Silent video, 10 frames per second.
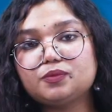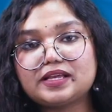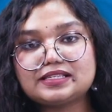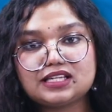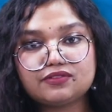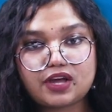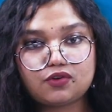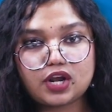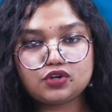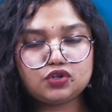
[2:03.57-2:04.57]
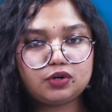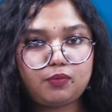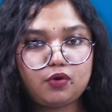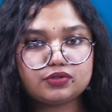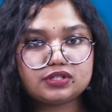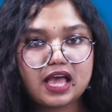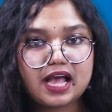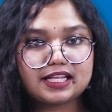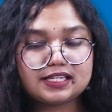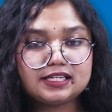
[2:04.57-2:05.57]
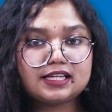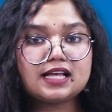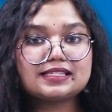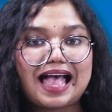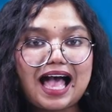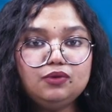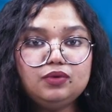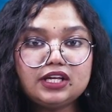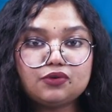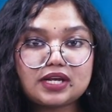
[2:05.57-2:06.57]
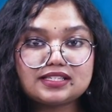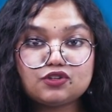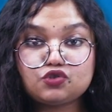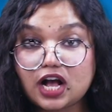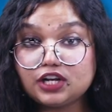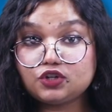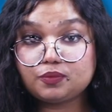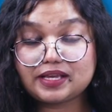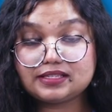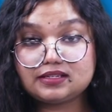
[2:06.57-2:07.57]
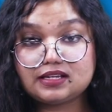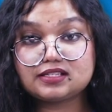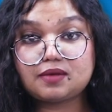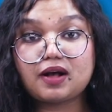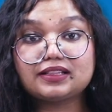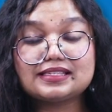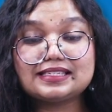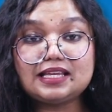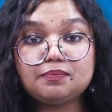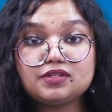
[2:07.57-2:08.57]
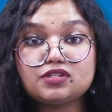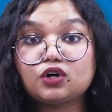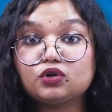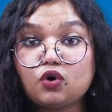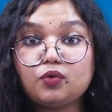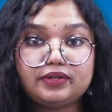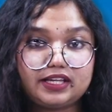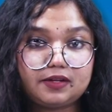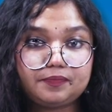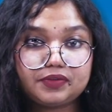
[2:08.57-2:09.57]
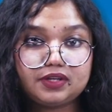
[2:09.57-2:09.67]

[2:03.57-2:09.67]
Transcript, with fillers: Obesity Federation reports that India's annual increase in childhood obesity is among the steepest globally.